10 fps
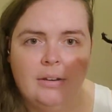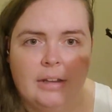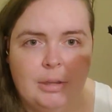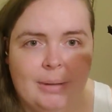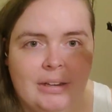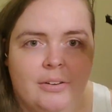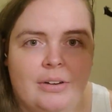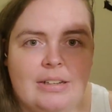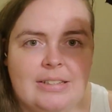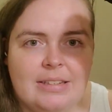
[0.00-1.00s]
Now you might
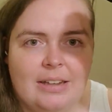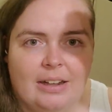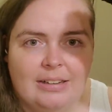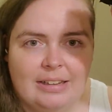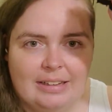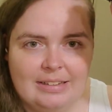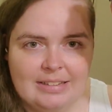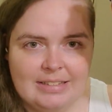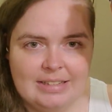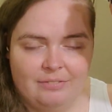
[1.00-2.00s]
notice on
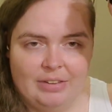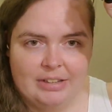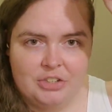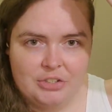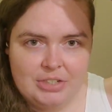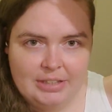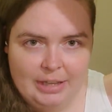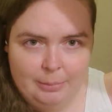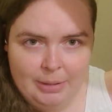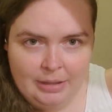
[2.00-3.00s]
these, since I'm less used to
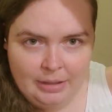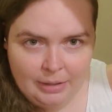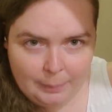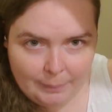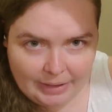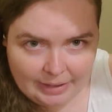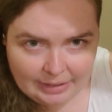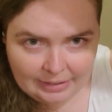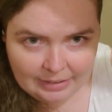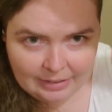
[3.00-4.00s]
them,
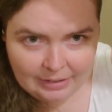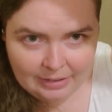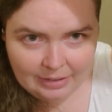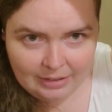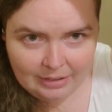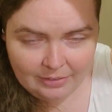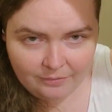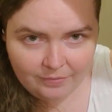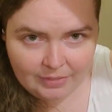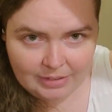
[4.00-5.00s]
my
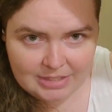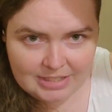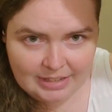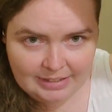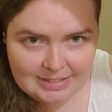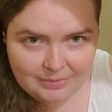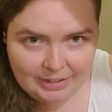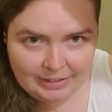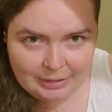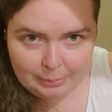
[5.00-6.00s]
ticks
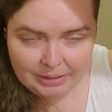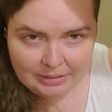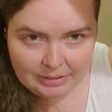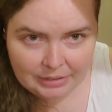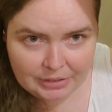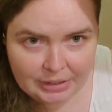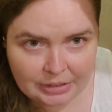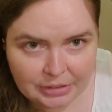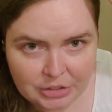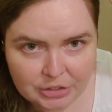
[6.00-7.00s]
may end up being here
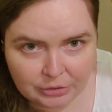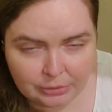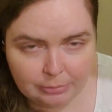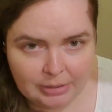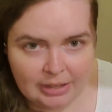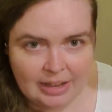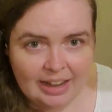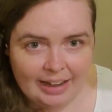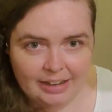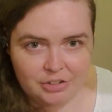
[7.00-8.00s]
in the dome.
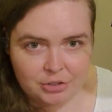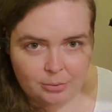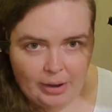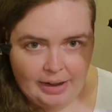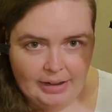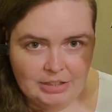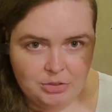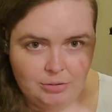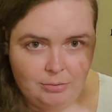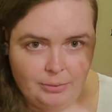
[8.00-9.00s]
I try
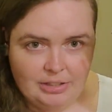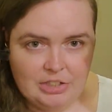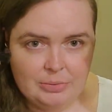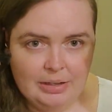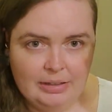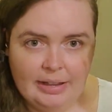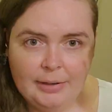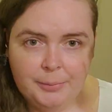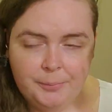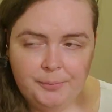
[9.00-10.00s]
to avoid doing
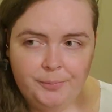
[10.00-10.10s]
that.